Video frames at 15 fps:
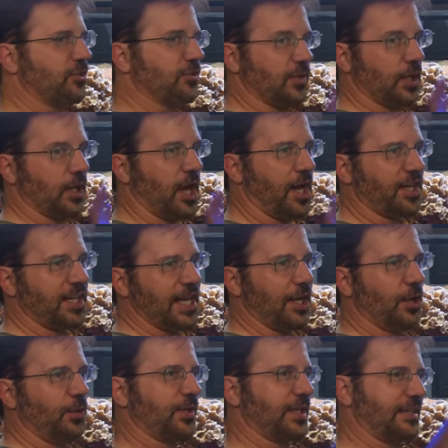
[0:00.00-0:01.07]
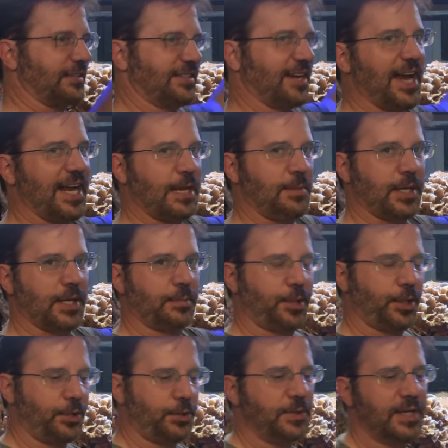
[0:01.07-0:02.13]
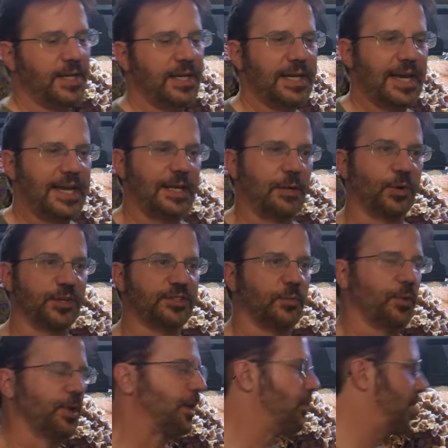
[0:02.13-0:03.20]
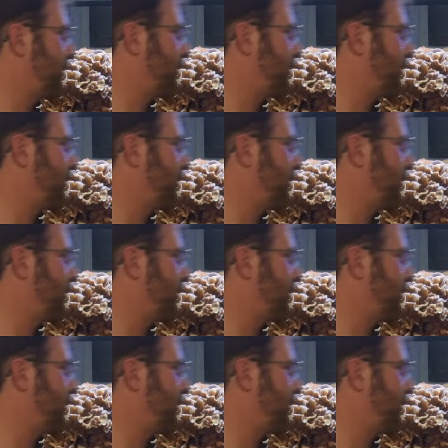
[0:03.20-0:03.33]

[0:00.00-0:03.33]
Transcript: of a lot of yellow with a tiny bit of blue, and it works out really well for